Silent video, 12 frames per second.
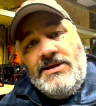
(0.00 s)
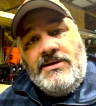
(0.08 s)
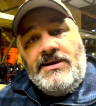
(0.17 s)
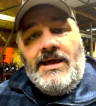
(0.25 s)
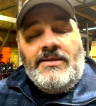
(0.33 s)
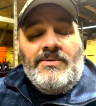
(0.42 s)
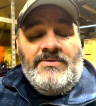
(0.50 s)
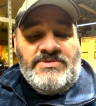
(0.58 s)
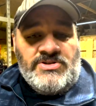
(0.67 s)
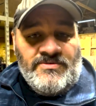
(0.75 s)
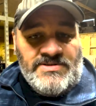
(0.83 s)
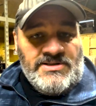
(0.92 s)
now that we have the
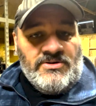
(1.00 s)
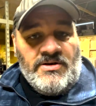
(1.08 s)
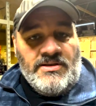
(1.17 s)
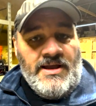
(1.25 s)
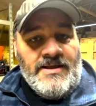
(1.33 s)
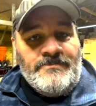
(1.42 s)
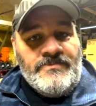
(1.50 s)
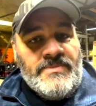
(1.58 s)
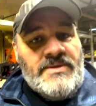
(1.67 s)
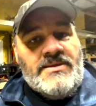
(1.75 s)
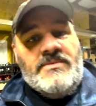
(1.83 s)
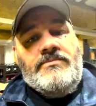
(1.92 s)
service center online.
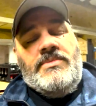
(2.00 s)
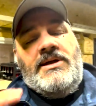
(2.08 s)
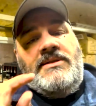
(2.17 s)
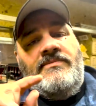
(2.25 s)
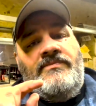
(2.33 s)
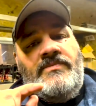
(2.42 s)
But